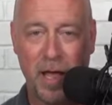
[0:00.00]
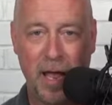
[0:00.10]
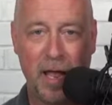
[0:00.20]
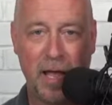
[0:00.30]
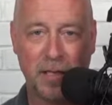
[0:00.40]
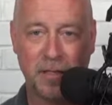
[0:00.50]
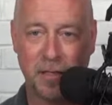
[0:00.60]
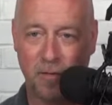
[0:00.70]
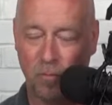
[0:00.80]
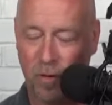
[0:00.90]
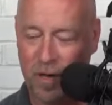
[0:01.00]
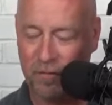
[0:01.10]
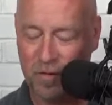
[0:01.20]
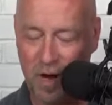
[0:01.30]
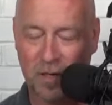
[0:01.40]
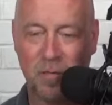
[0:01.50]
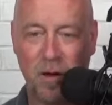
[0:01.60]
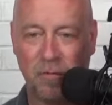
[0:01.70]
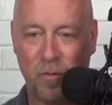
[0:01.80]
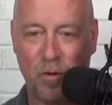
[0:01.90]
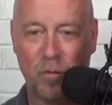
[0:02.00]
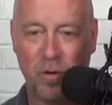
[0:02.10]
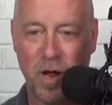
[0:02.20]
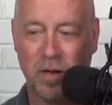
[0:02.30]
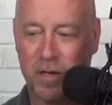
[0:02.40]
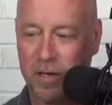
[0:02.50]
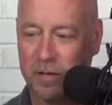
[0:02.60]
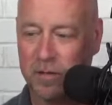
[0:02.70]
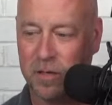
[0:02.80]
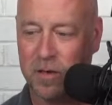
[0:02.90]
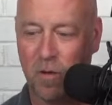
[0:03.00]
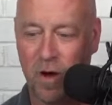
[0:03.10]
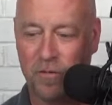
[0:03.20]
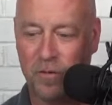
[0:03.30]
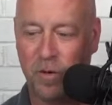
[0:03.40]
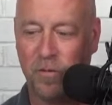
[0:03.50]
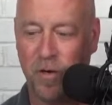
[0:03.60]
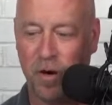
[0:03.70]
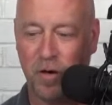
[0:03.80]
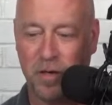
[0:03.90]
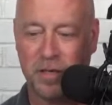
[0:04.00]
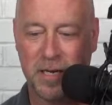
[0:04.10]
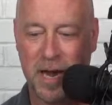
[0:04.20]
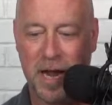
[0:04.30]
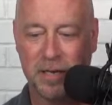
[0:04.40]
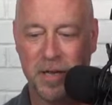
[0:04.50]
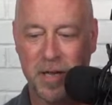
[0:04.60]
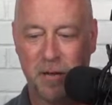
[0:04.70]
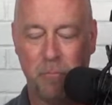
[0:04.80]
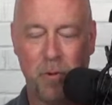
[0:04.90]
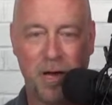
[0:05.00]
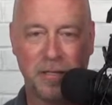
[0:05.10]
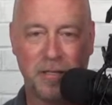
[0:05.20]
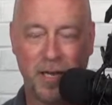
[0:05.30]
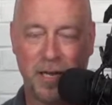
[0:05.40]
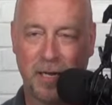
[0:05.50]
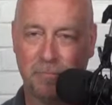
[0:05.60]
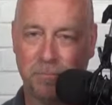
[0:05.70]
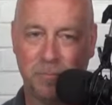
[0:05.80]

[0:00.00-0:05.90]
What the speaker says: And we've talked about it before. We're not going to go off too far on it tonight. But, for